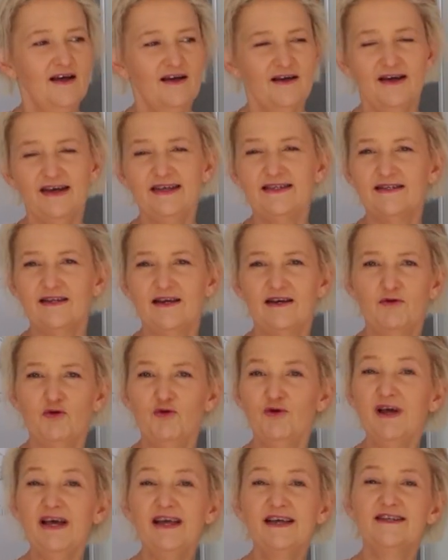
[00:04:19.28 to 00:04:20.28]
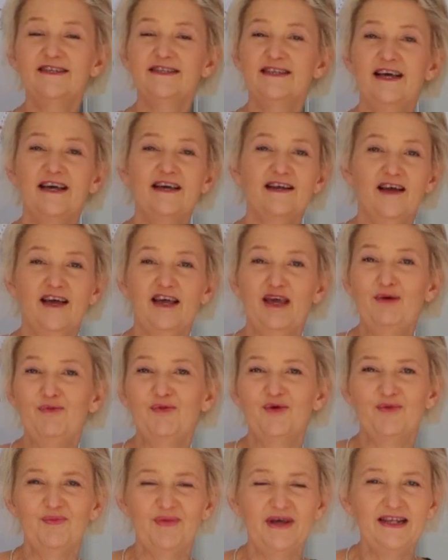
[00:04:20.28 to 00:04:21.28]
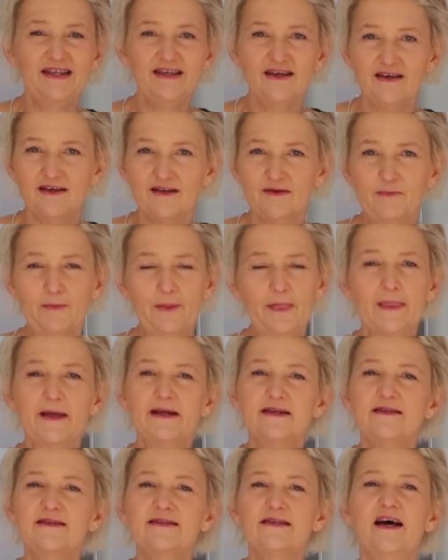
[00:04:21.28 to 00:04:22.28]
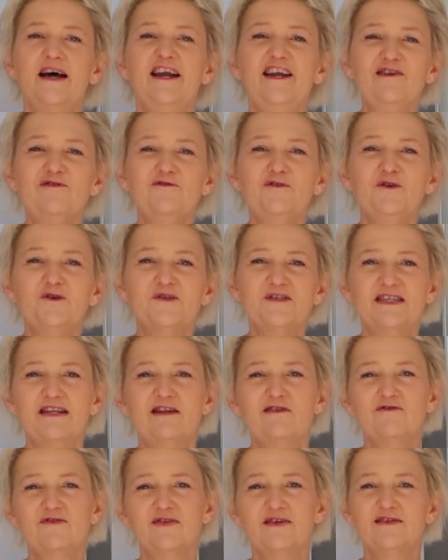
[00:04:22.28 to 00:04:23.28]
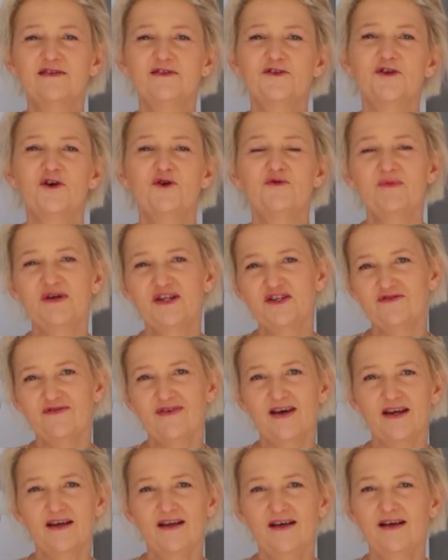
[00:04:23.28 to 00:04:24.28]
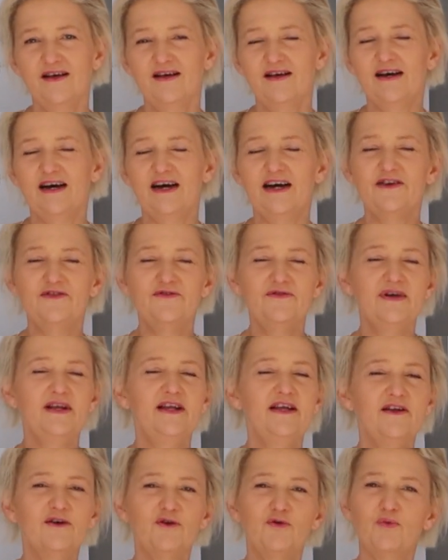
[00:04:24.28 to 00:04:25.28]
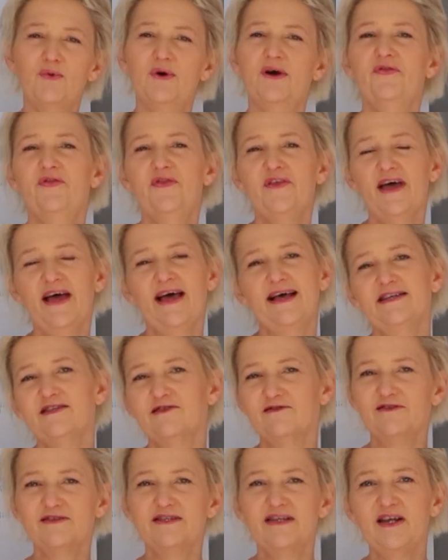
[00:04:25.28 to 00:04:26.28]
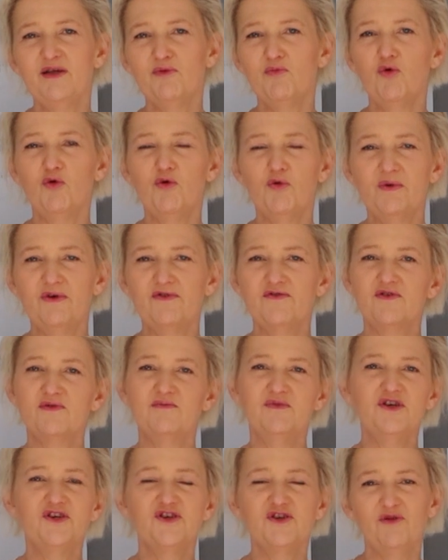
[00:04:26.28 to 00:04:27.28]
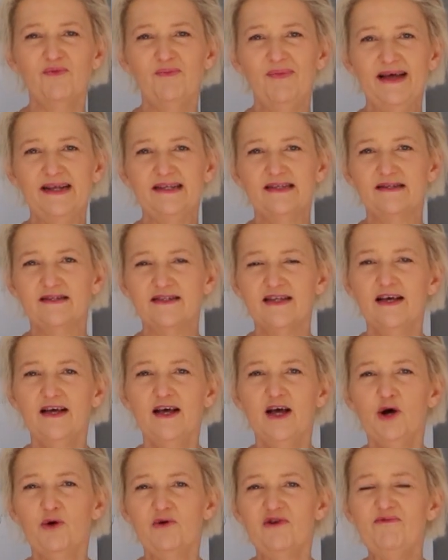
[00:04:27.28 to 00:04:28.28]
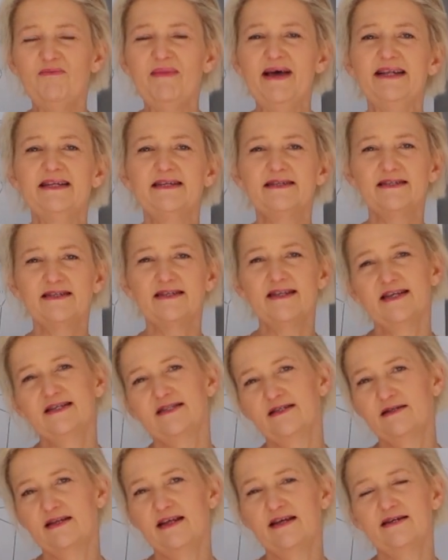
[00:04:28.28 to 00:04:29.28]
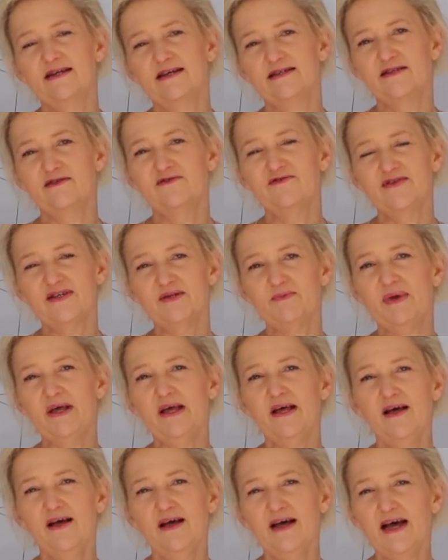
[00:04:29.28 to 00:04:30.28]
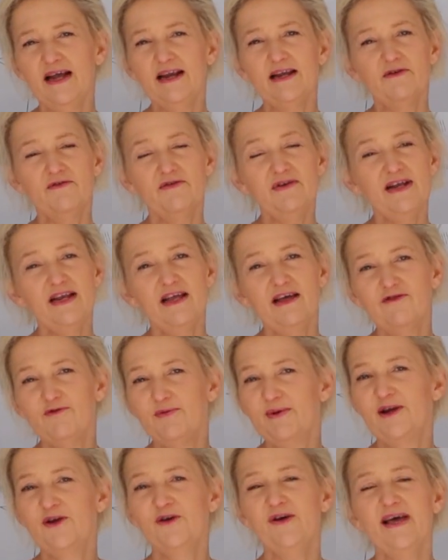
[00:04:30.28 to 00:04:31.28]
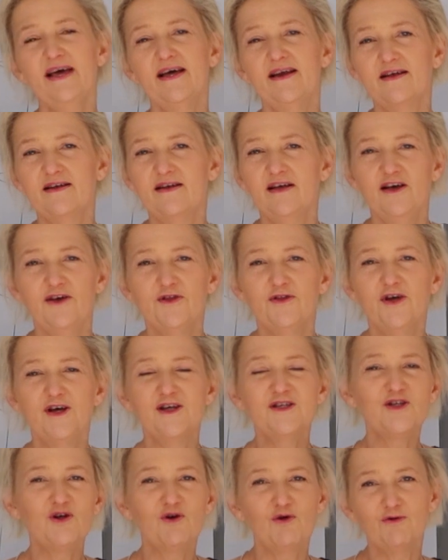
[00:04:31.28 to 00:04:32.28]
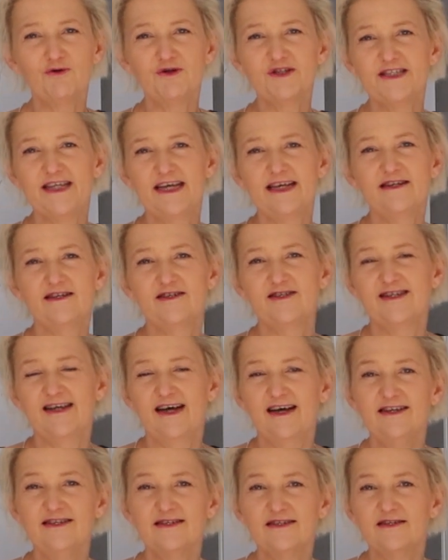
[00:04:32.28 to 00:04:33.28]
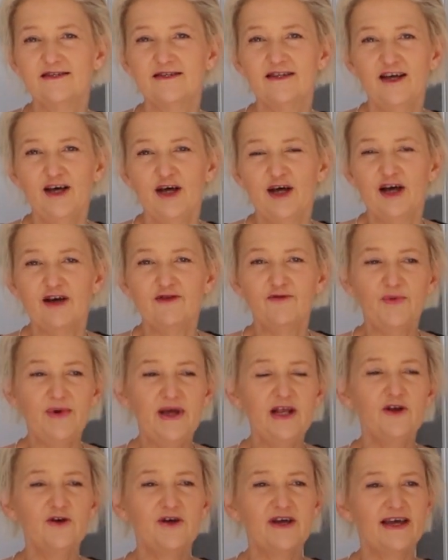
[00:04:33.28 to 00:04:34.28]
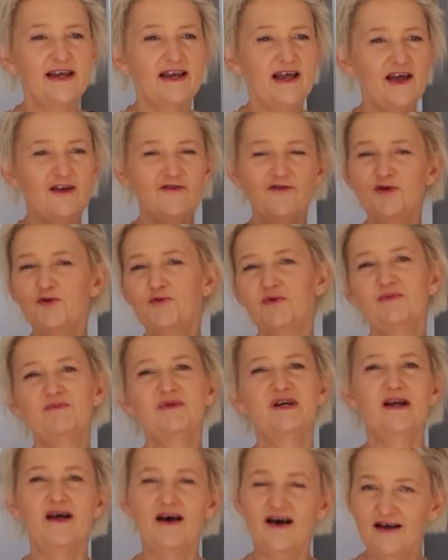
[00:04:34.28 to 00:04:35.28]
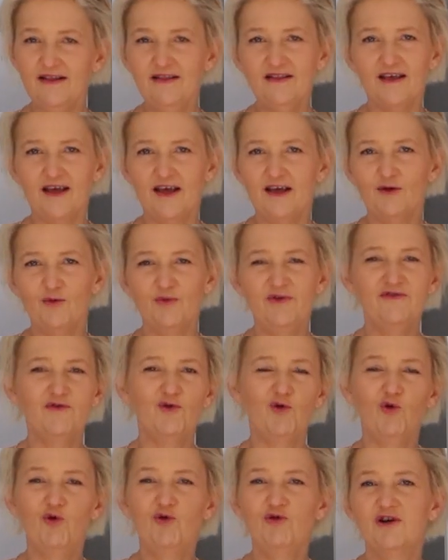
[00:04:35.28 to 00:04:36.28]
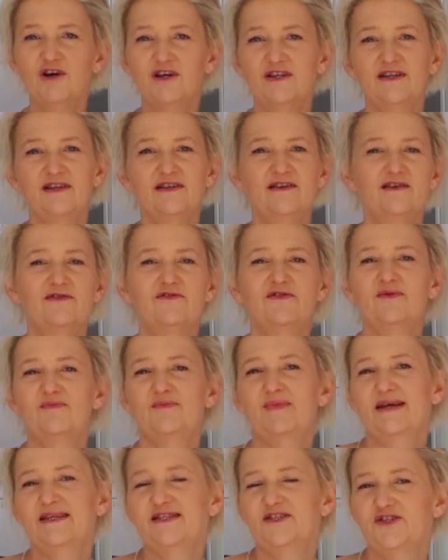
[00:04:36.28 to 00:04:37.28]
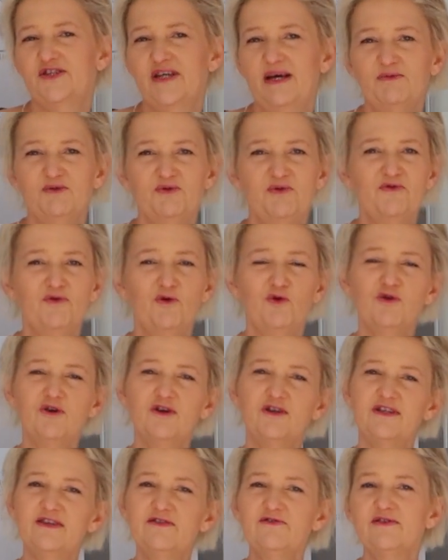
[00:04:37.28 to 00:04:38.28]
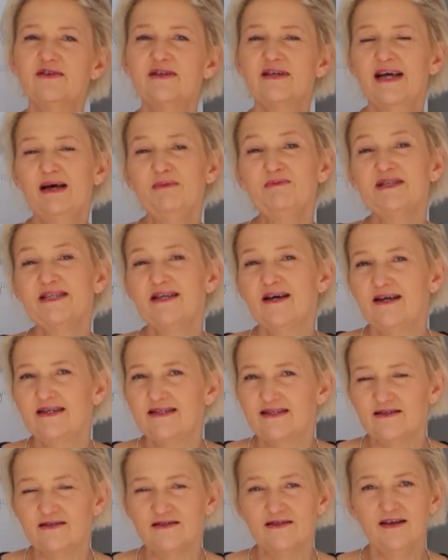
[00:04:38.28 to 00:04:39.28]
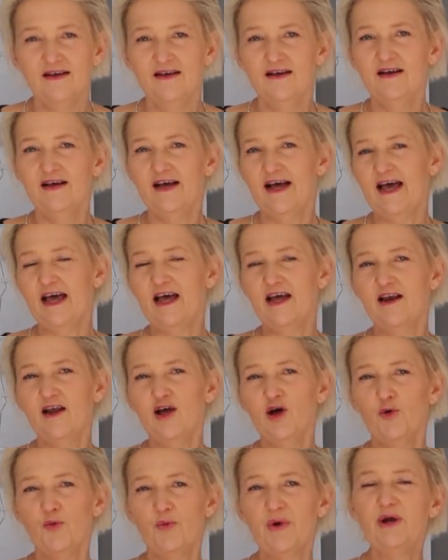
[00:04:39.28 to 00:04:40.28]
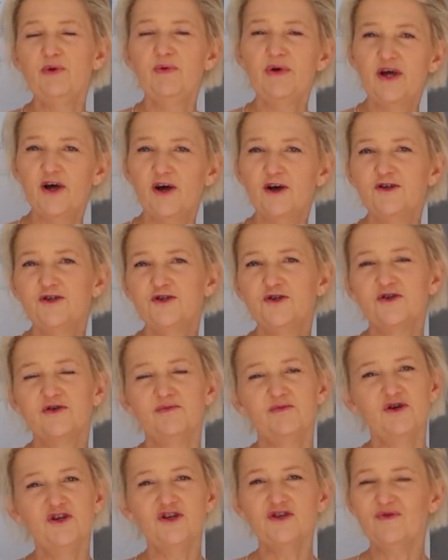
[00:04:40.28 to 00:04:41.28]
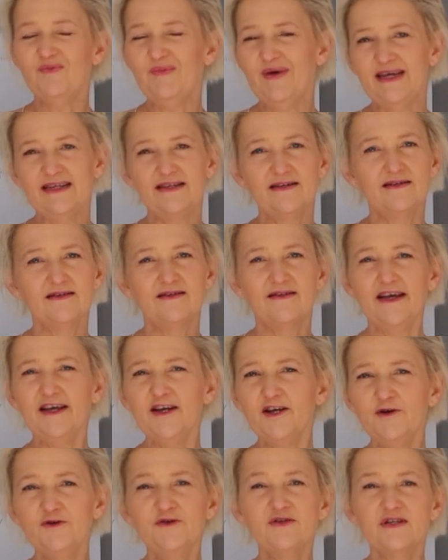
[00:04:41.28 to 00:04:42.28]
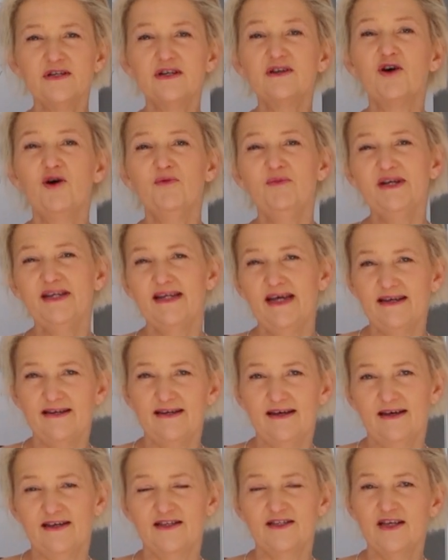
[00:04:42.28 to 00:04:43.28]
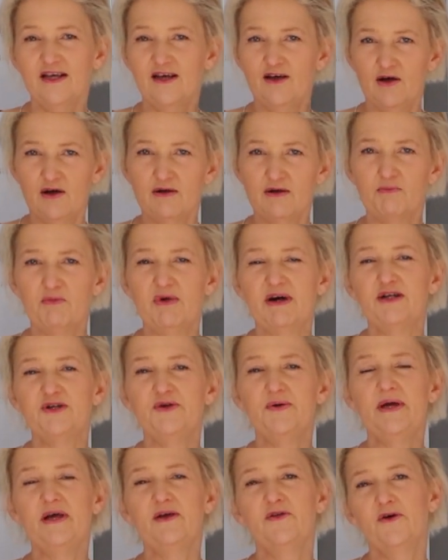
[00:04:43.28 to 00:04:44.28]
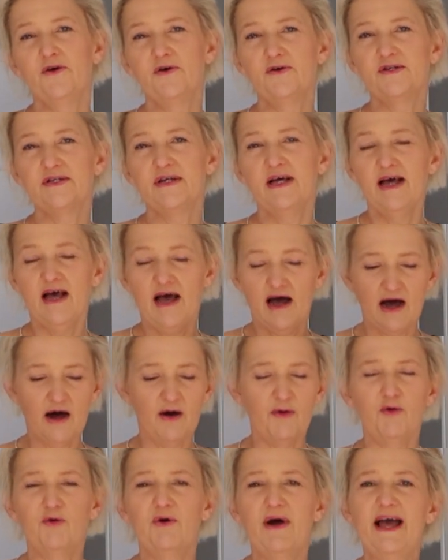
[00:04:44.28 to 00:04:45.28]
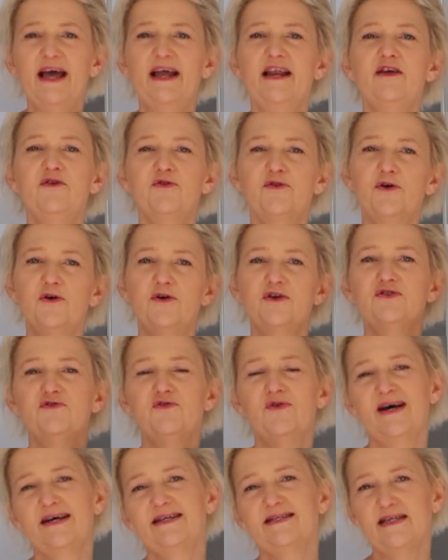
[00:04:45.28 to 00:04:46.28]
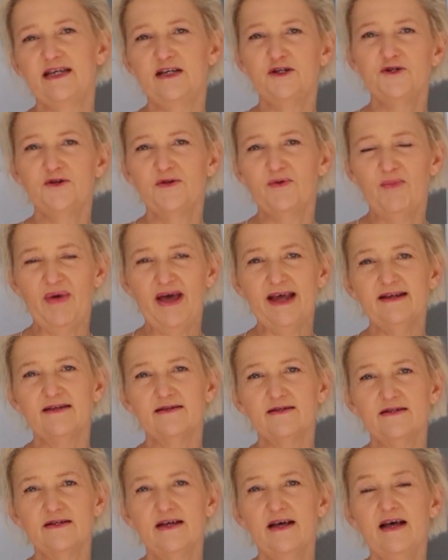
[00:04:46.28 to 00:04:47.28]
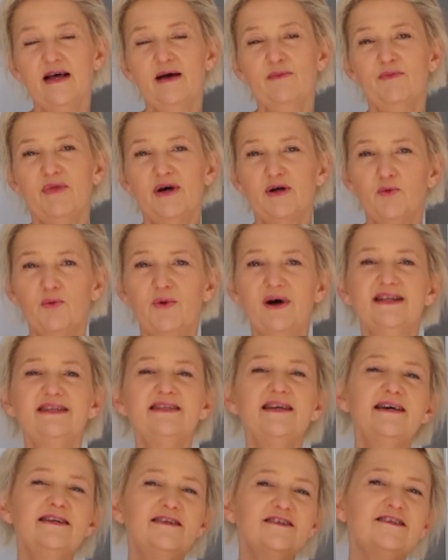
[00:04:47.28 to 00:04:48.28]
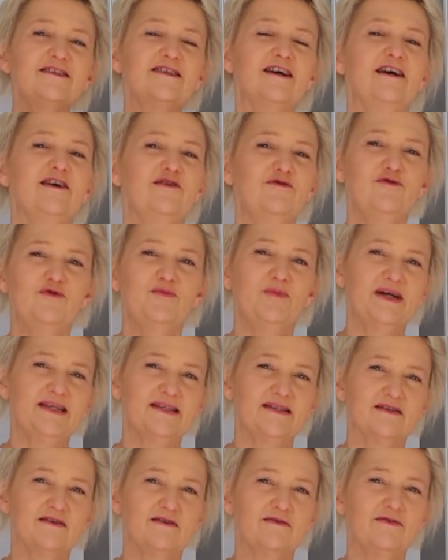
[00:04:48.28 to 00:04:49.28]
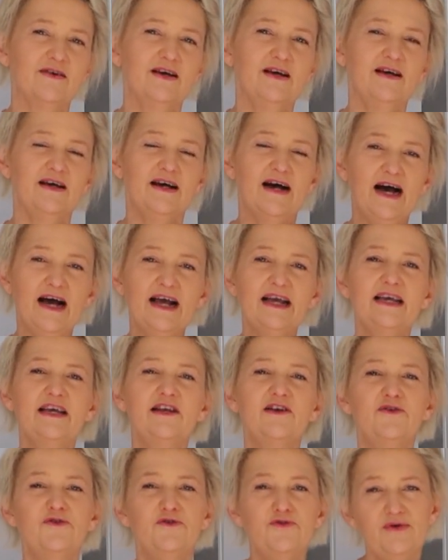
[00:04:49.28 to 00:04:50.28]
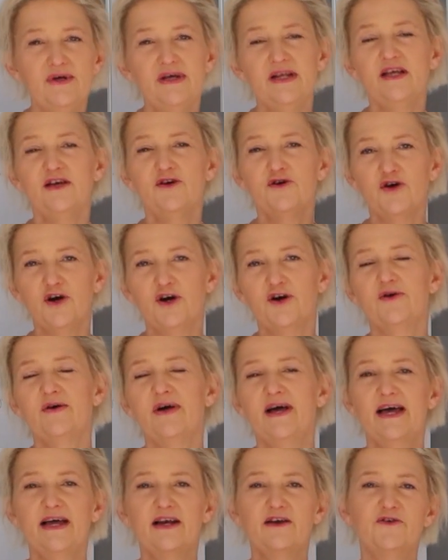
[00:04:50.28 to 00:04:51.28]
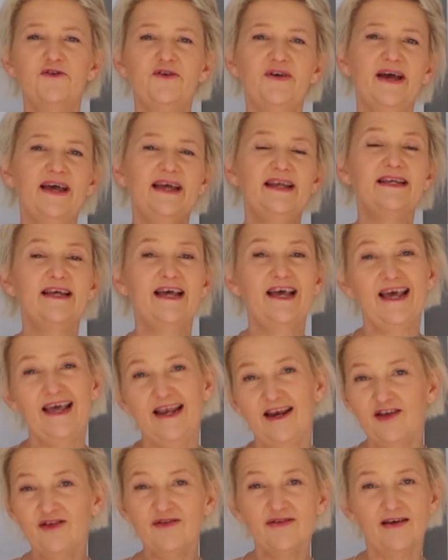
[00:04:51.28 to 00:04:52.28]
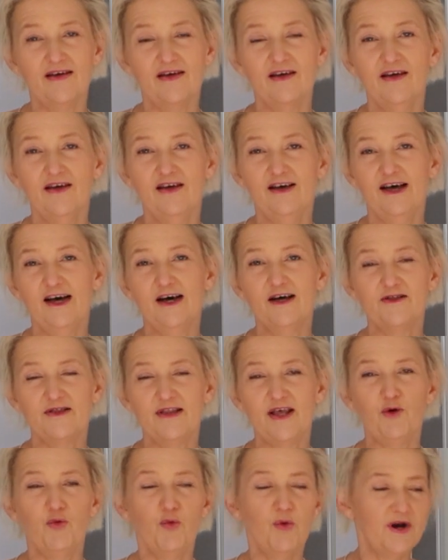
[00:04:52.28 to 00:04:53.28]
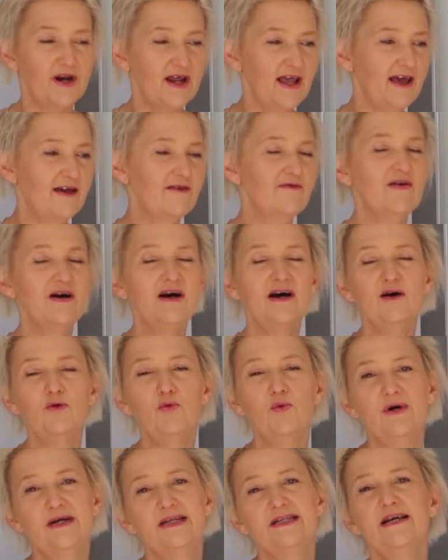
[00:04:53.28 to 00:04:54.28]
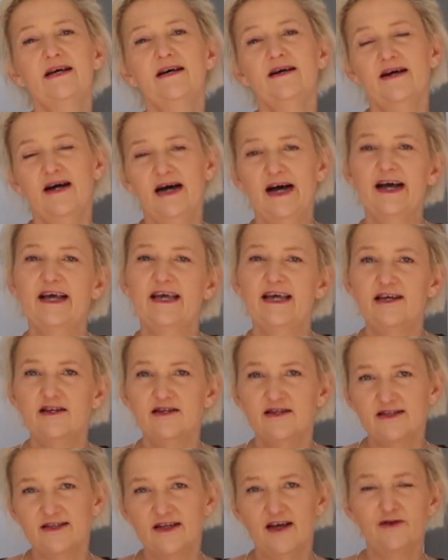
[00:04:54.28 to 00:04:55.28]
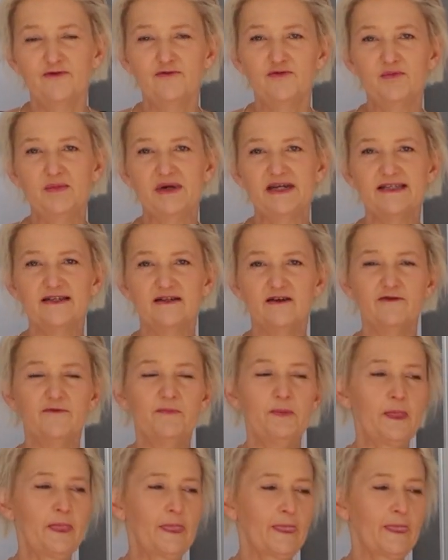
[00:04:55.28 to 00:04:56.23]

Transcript: guys, all I can say, and I keep repeating it, designing for yourself is so much fun. I really don't want the hassles anymore with commercial patterns, with patterns that doesn't fit me. And really, if we look at it, those are all standard sizes. If we look at every woman out there, we've all got different bust shapes. We've all got different cup sizes. And when we go to commercial patterns, they don't accommodate us by doing those or adding those for us into the patterns. But once I design for myself, I can really go and create anything out there. Whatever I want, I can design for myself.